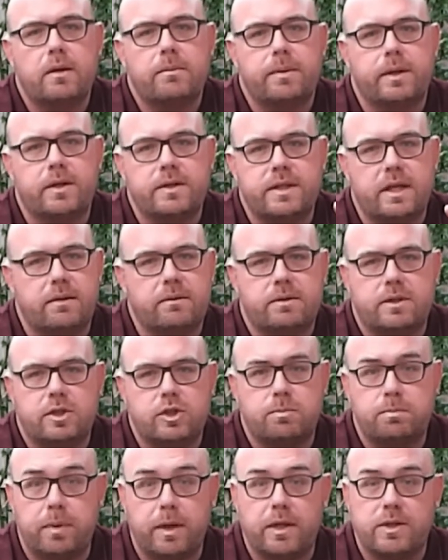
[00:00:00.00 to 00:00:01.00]
because it
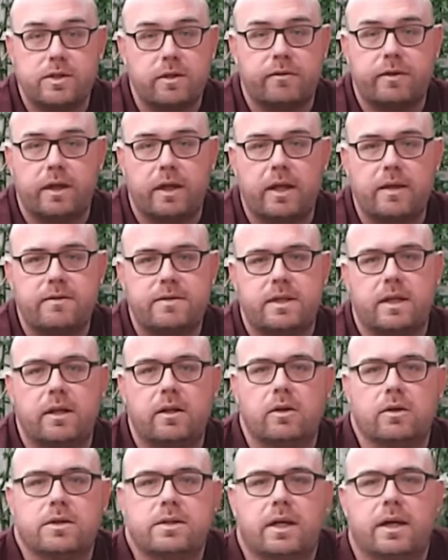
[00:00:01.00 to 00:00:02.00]
just burns off the leaves and it
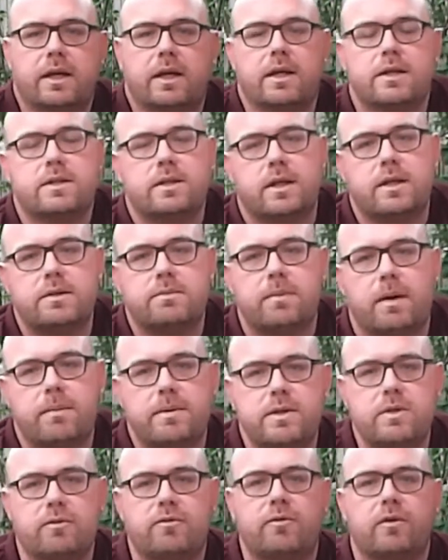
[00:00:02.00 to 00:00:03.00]
looks like it's
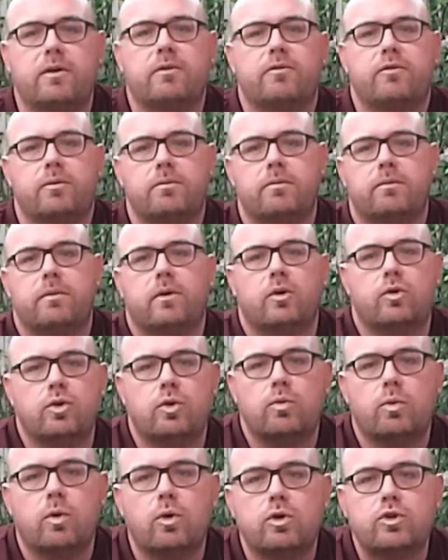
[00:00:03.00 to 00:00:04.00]
maybe suffering from
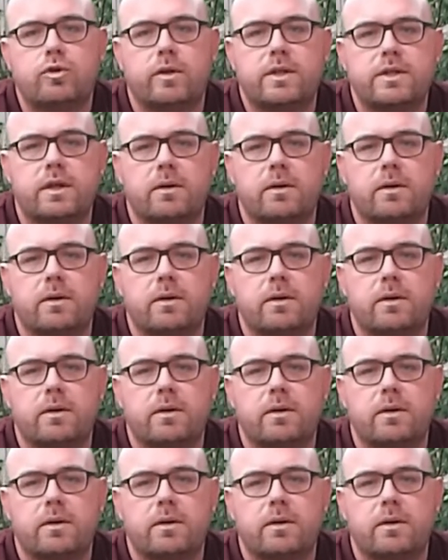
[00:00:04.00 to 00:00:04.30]
underwatering.